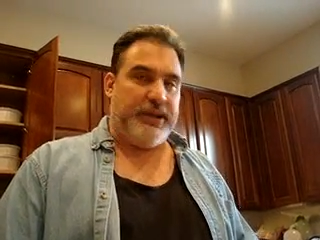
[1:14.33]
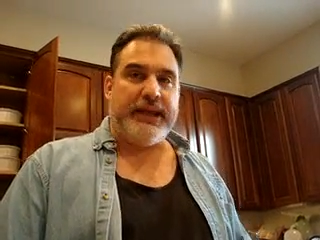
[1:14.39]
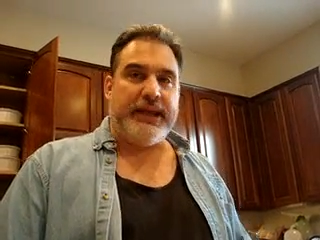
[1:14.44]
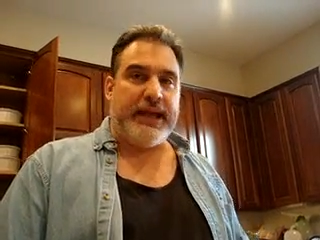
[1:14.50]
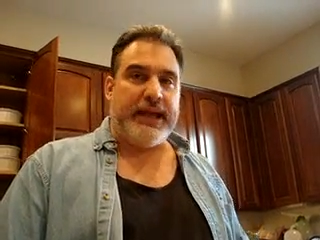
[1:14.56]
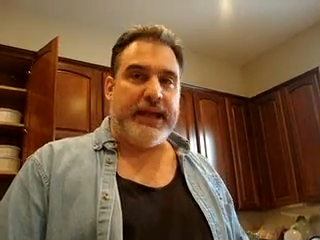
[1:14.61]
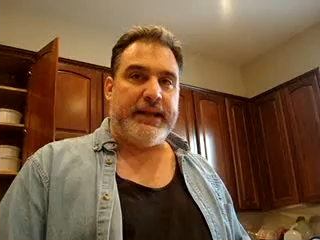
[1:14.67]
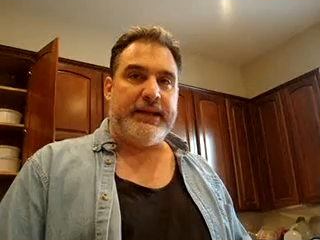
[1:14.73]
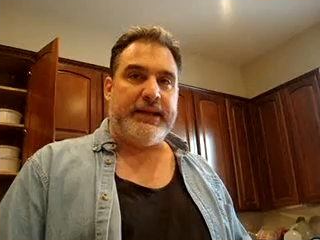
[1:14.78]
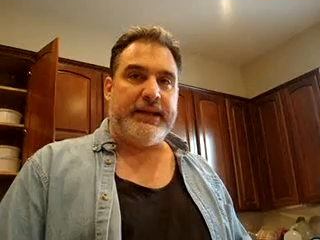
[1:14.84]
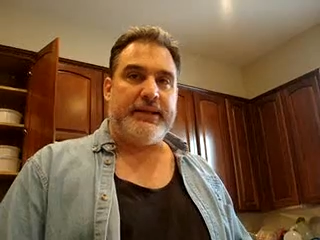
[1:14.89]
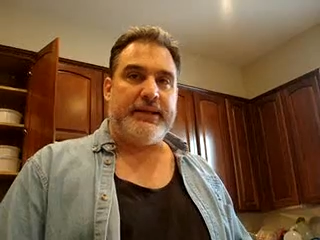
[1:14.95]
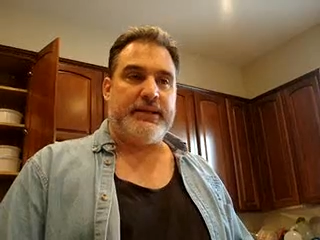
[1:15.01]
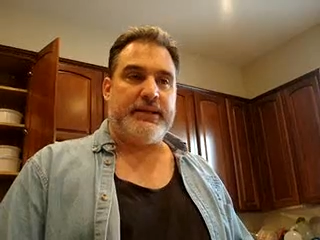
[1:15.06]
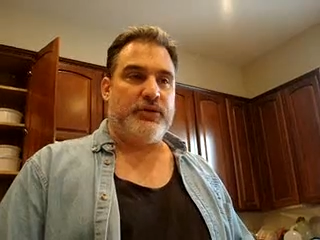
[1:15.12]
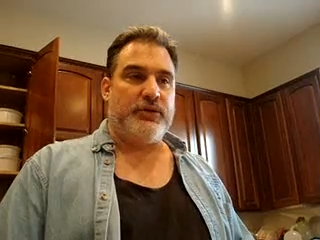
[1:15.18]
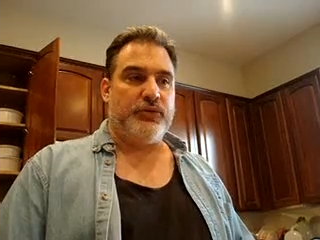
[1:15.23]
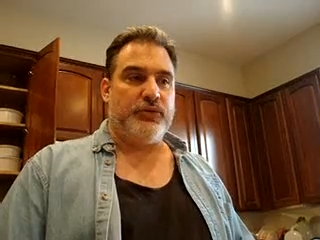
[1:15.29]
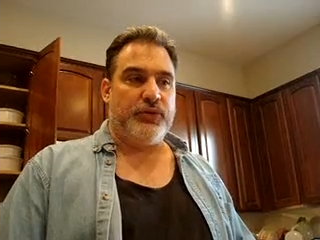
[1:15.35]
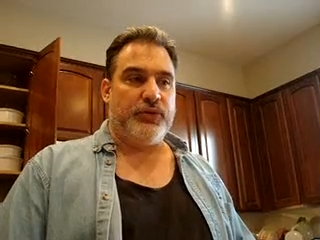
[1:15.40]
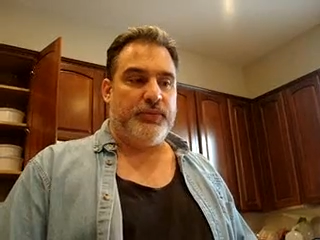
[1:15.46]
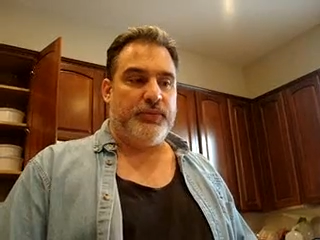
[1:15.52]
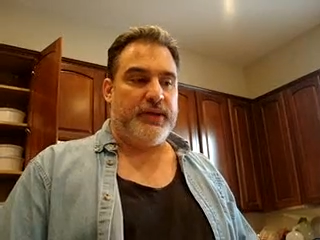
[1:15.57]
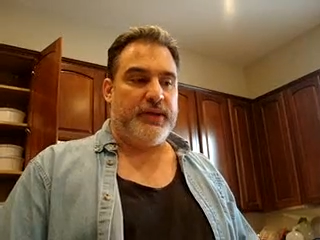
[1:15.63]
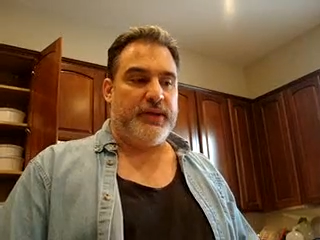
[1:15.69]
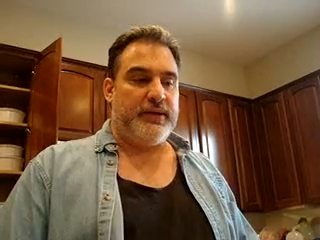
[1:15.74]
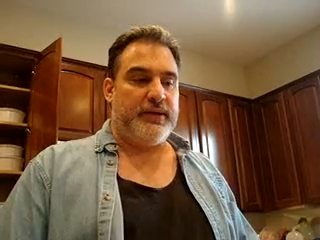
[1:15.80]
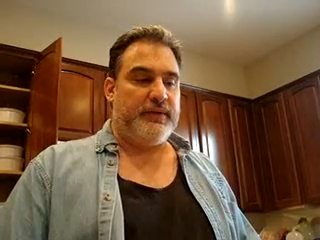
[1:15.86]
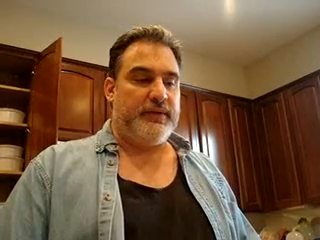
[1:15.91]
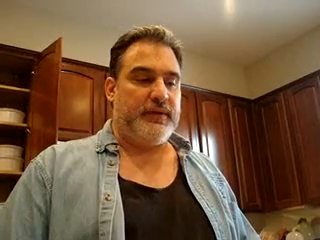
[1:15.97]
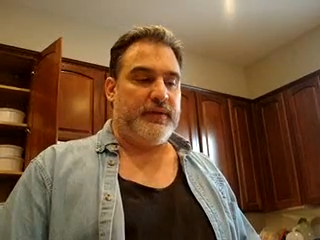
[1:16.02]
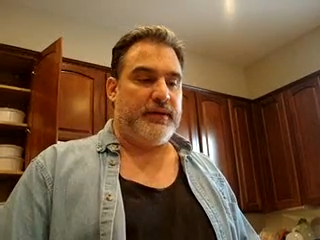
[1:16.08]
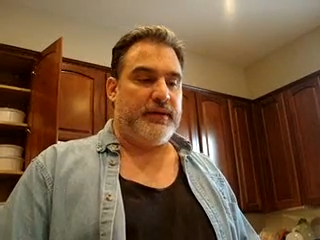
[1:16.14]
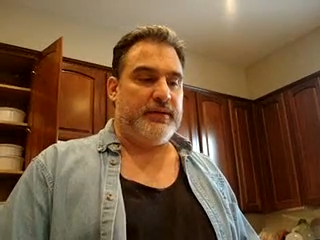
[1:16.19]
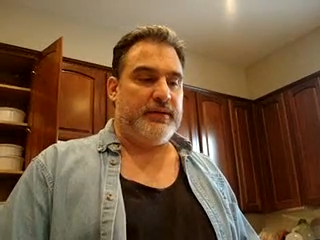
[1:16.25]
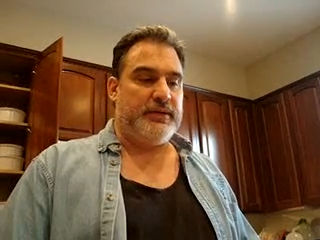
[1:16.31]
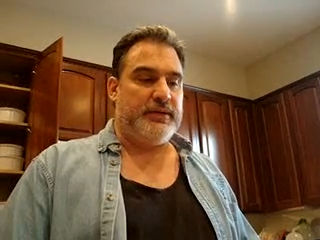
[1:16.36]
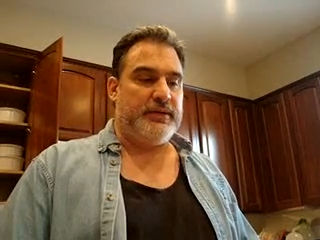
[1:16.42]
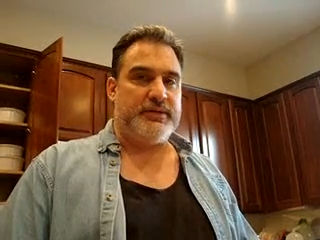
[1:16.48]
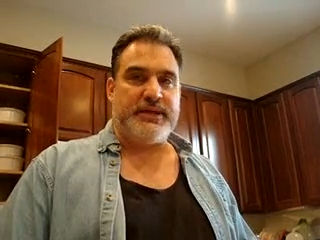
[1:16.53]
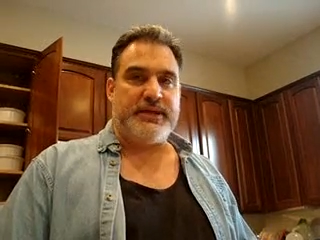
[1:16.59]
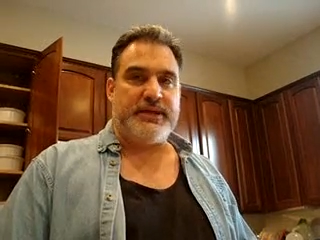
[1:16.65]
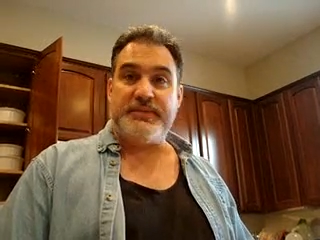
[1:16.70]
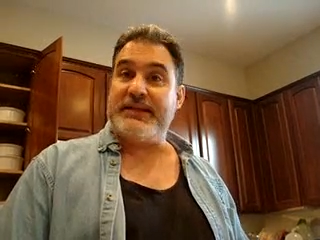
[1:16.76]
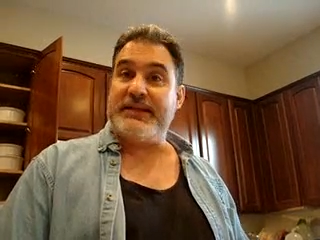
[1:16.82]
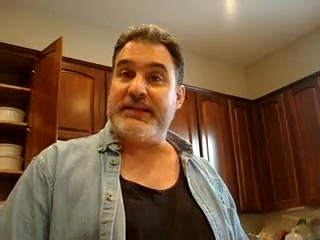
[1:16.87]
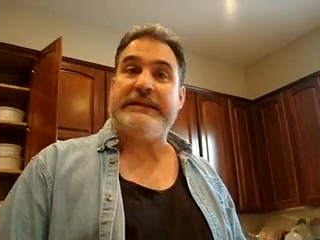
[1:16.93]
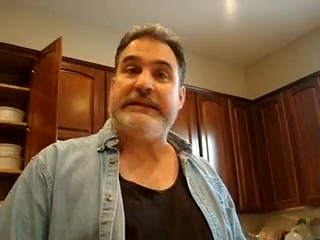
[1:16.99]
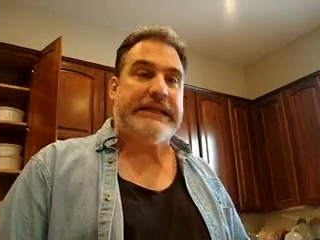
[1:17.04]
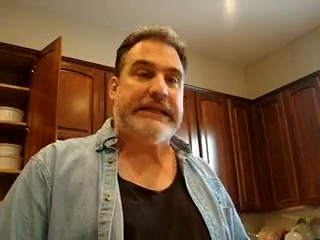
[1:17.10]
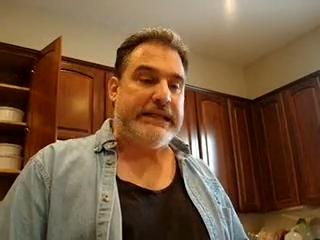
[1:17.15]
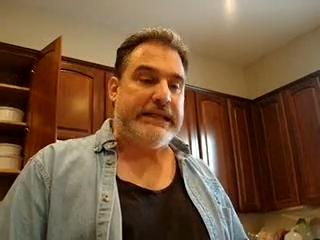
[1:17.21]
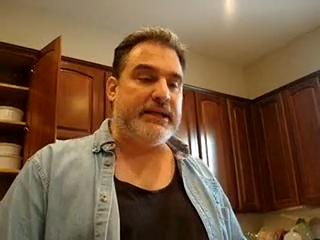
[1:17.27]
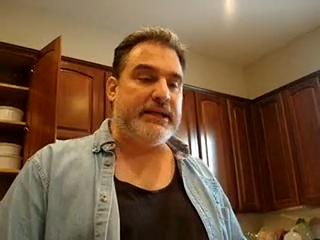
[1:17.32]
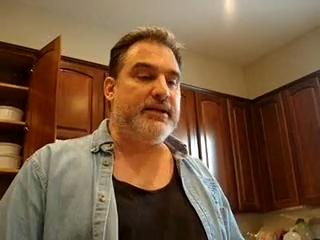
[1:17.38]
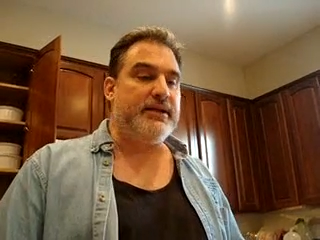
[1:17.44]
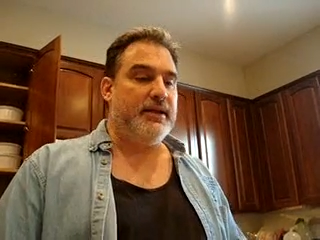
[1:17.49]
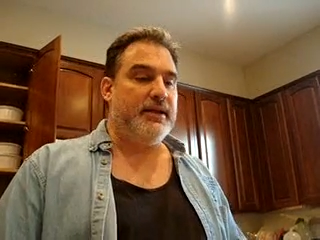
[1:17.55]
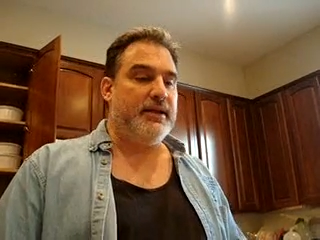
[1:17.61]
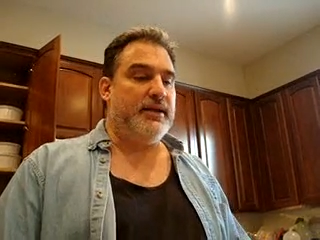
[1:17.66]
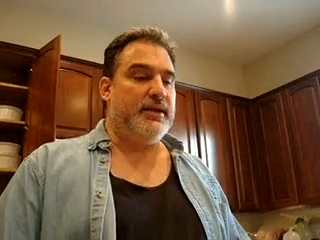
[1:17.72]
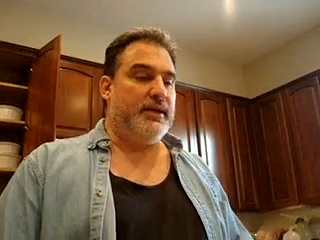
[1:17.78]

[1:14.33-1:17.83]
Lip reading: pick at it and groom it and attempt to clean it,